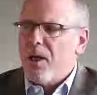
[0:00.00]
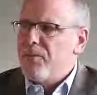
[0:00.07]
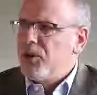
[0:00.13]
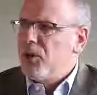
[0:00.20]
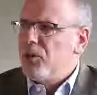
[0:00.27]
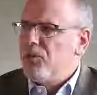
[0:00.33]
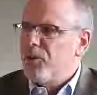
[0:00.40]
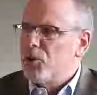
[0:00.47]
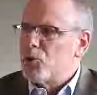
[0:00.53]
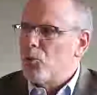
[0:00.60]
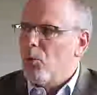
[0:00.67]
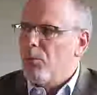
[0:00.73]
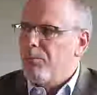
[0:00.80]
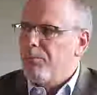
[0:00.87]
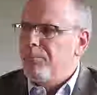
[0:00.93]
have an
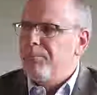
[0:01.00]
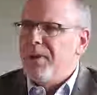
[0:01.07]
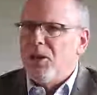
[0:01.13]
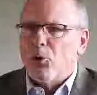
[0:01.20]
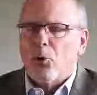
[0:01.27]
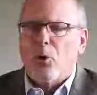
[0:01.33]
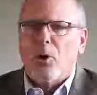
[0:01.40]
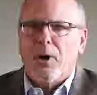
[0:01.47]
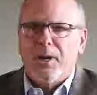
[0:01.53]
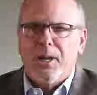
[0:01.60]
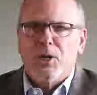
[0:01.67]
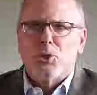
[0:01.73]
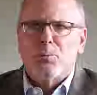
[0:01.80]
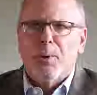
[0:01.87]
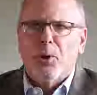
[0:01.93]
individual meter on
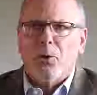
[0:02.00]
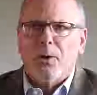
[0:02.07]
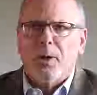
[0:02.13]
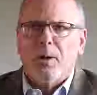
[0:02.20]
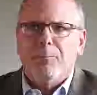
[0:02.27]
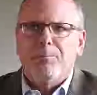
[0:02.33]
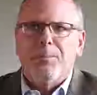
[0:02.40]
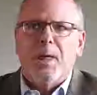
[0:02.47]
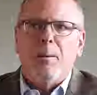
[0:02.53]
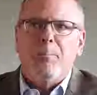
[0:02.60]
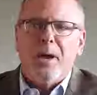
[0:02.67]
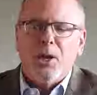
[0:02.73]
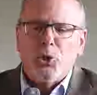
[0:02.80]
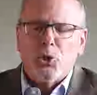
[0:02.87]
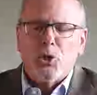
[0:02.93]
each building. They
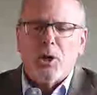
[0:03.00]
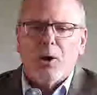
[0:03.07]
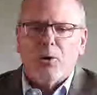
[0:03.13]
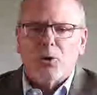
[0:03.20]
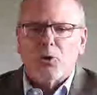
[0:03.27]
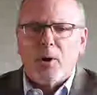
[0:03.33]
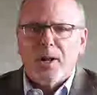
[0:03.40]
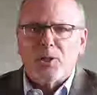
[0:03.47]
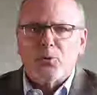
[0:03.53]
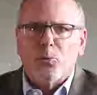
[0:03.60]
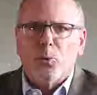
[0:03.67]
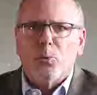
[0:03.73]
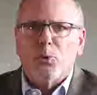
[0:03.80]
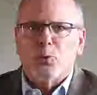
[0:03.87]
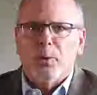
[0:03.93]
may share a
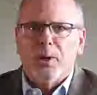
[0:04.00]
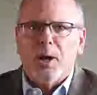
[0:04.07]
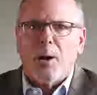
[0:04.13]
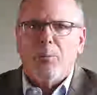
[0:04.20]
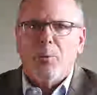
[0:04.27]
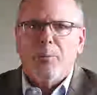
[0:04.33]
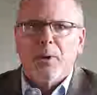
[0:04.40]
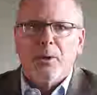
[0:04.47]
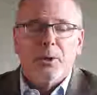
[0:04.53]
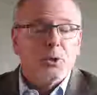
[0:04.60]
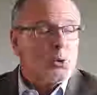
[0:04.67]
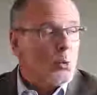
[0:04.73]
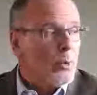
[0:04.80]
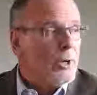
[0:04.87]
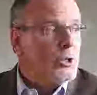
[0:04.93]
transformer between a couple
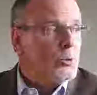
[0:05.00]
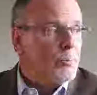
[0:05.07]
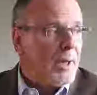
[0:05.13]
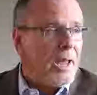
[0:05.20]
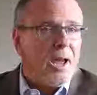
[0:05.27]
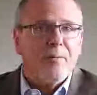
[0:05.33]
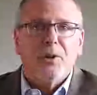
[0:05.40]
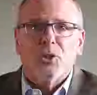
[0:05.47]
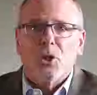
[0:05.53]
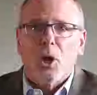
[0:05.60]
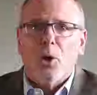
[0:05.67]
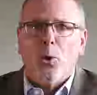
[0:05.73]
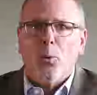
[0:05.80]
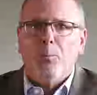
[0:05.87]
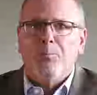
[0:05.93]
buildings, or each may have its
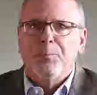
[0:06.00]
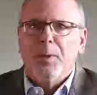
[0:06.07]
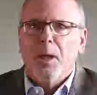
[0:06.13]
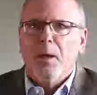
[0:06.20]
own.